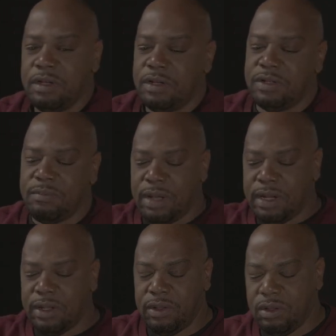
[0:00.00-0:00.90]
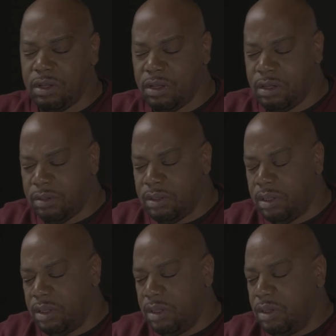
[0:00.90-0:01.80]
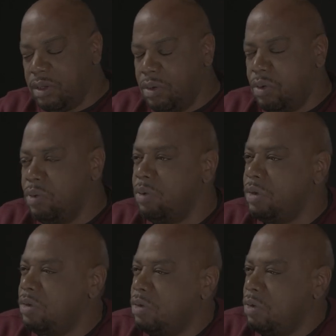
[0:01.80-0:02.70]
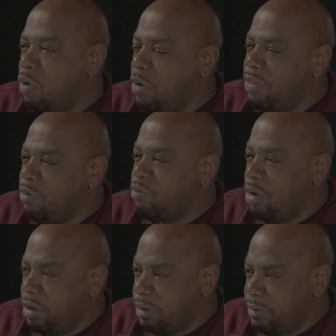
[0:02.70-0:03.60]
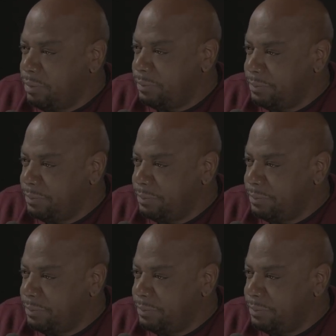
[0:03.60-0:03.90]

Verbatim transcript: to somebody uh, who is on the run?